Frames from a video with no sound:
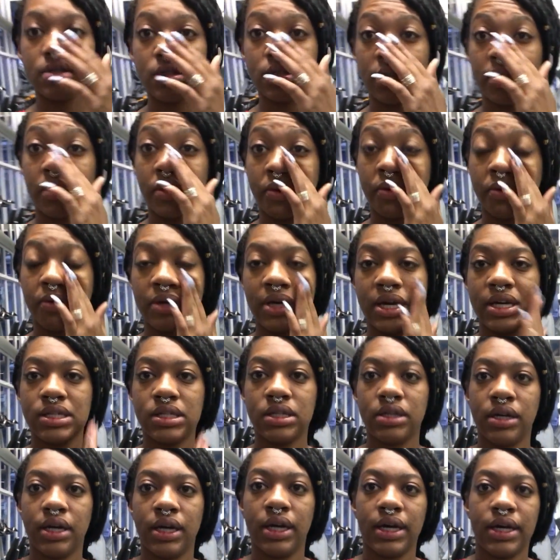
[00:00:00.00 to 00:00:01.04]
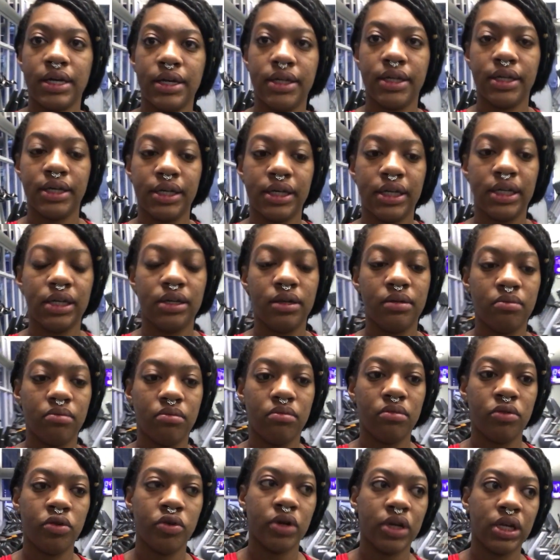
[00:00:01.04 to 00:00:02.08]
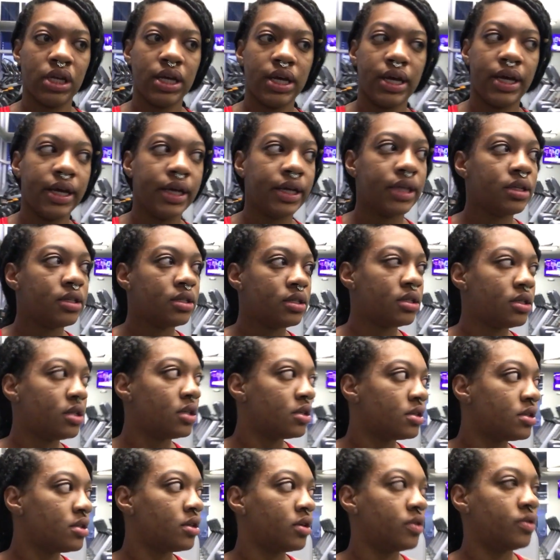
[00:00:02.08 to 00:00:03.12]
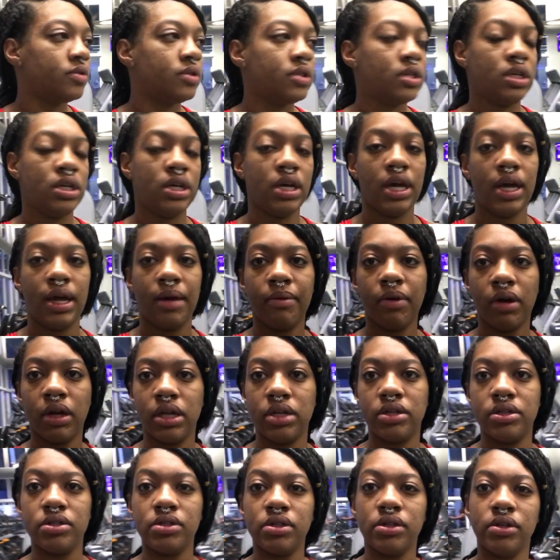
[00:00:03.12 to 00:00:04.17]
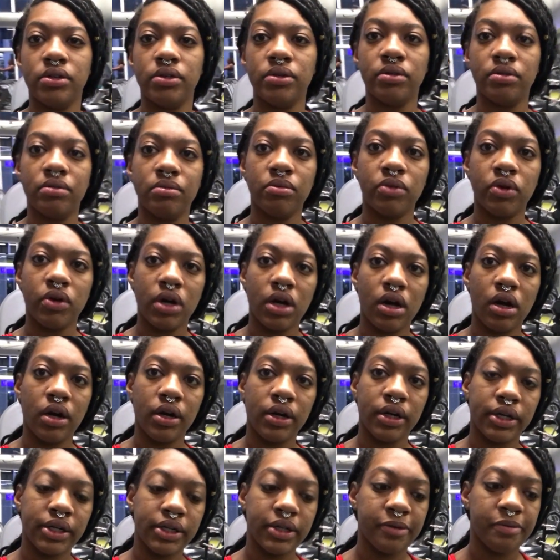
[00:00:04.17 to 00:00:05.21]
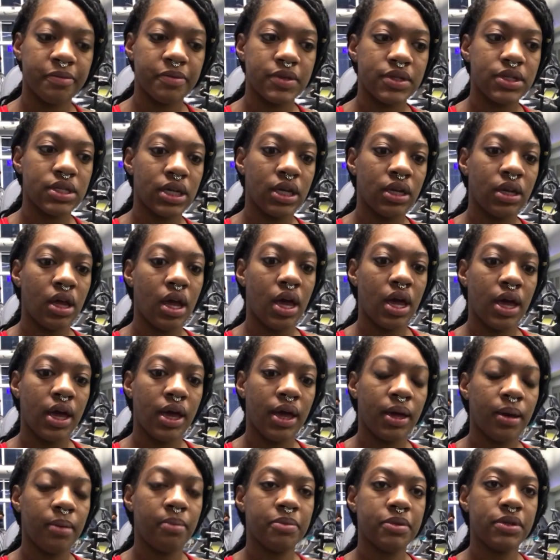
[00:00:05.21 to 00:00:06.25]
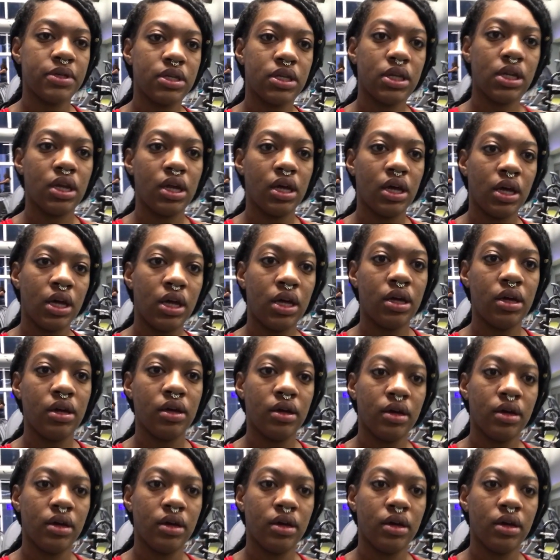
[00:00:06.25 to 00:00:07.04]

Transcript: so yesterday I did more legs. So today I'm gonna do more arms and abs today.